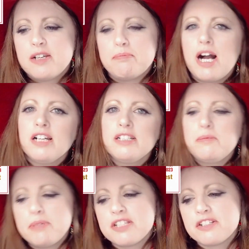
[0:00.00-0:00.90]
Manga
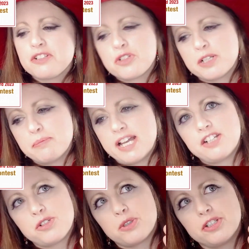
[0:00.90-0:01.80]
Business Trip
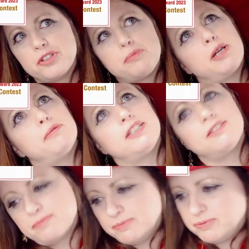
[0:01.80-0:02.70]
Editorial Department.
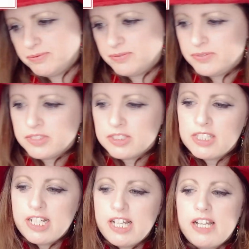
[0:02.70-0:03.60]

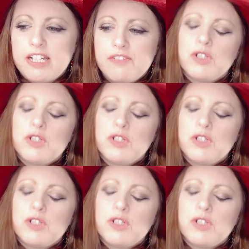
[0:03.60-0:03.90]
And if your